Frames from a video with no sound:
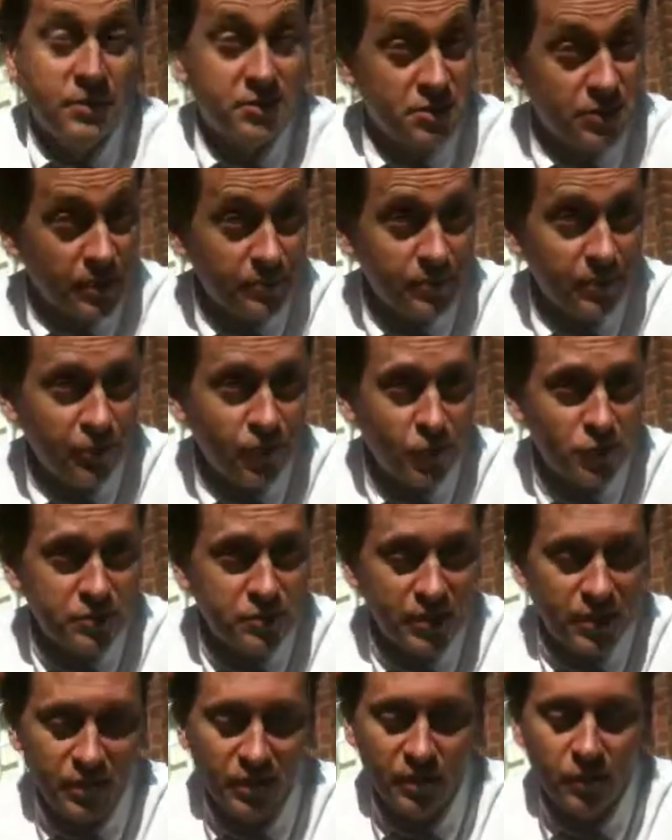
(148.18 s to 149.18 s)
Chapter
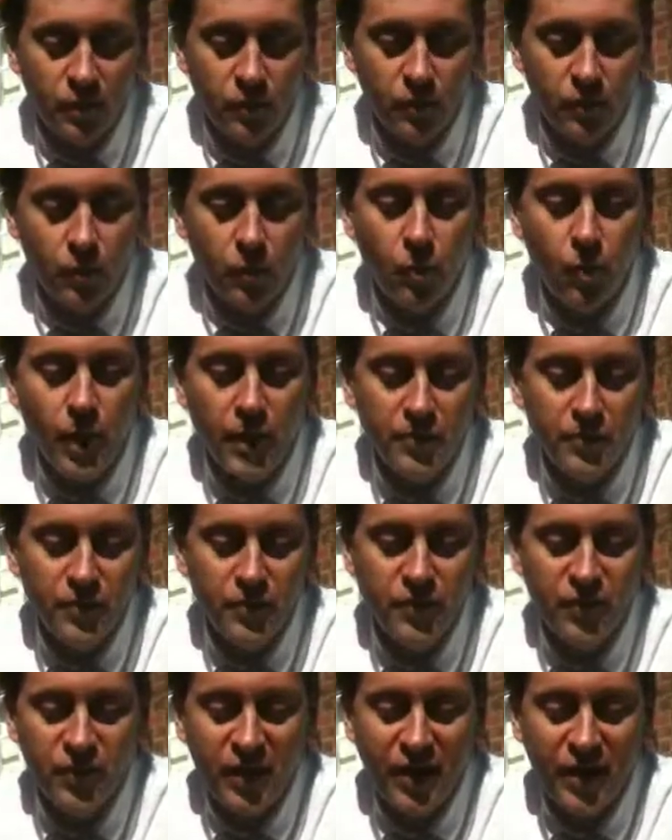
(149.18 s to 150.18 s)
14, Why
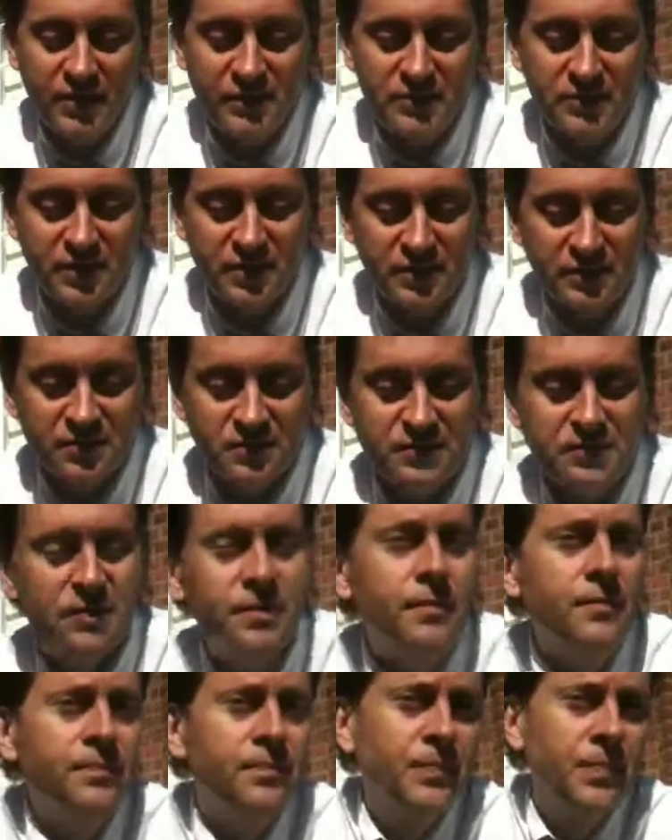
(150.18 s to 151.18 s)
Move to Hastings?
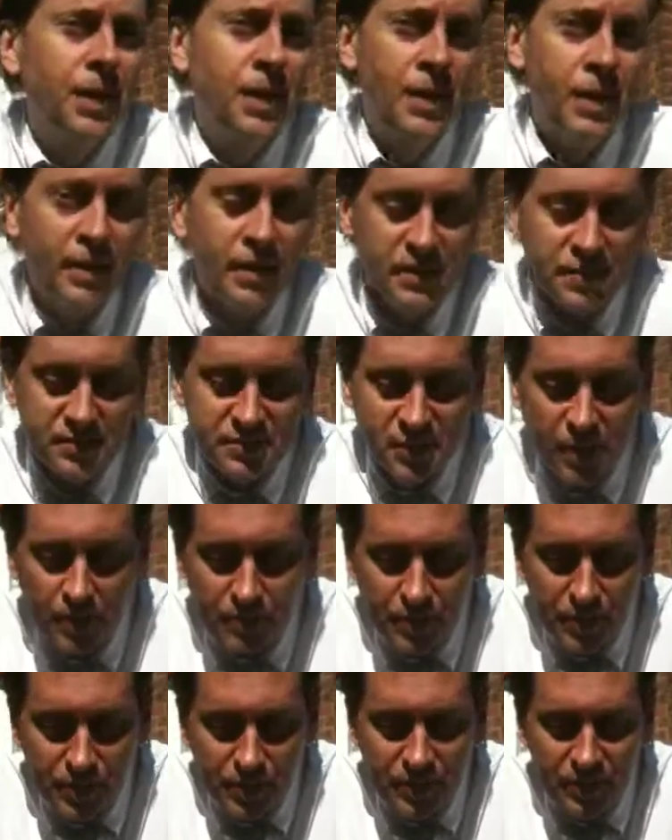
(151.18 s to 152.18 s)

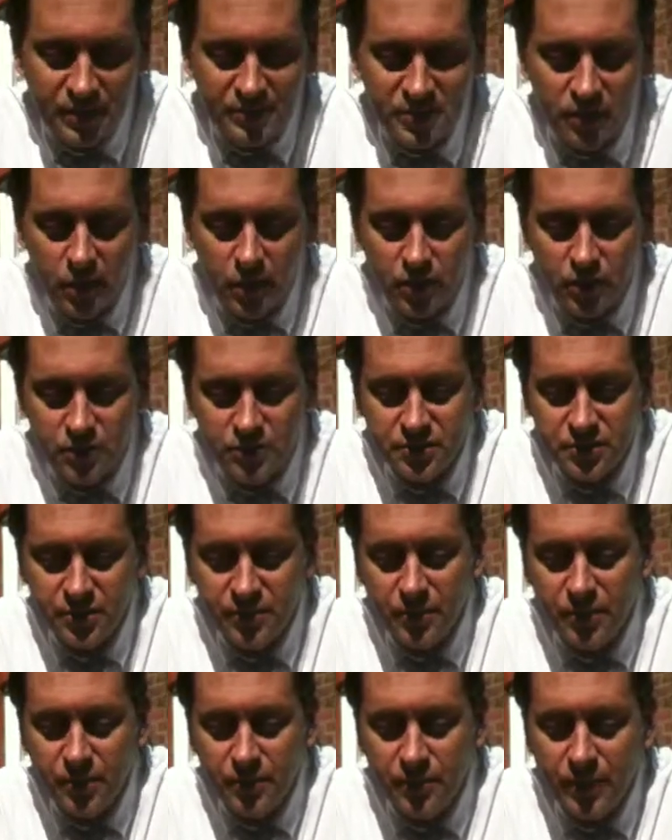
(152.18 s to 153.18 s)
Some think it's odd
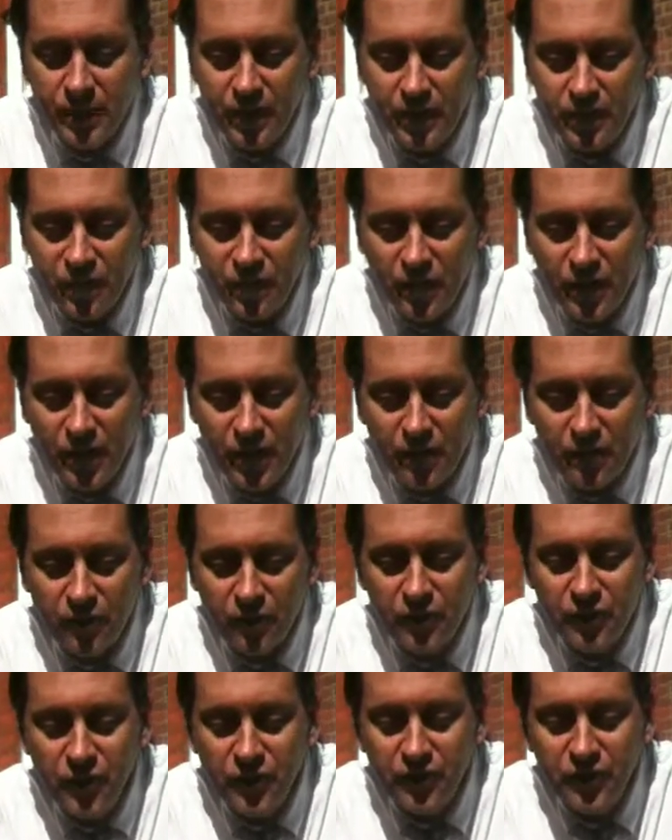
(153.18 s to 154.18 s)
that the pier fire
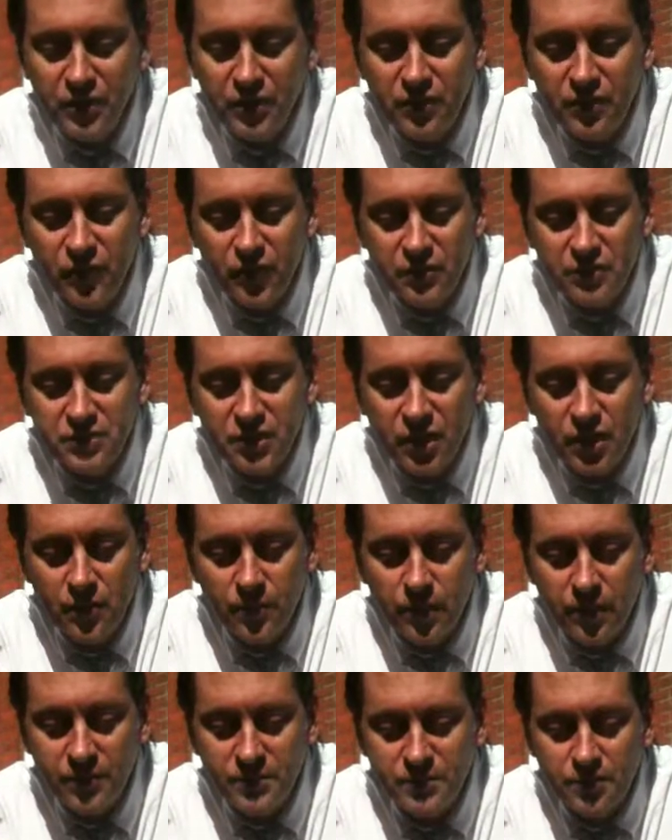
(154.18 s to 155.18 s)
of 15th of
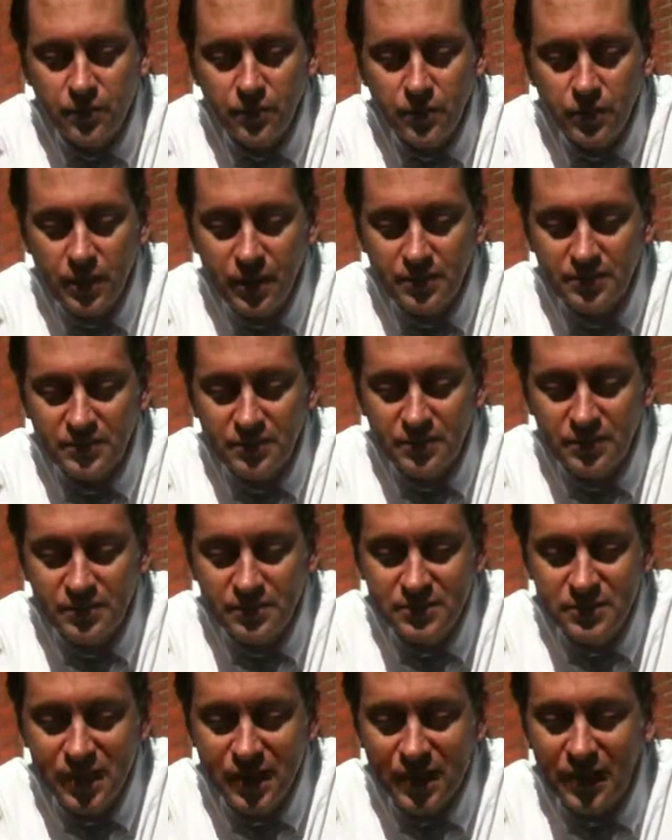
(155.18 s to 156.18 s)
October
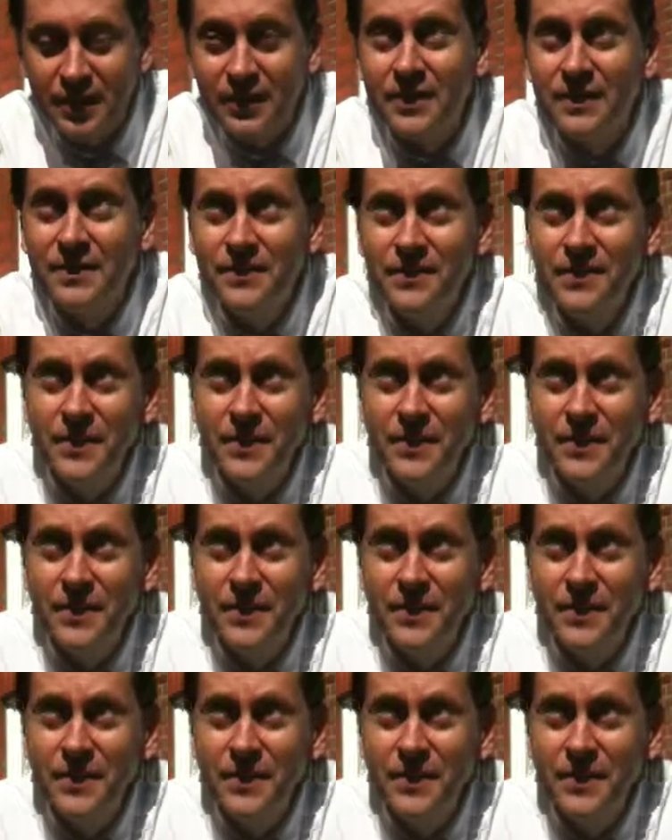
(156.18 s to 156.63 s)
2010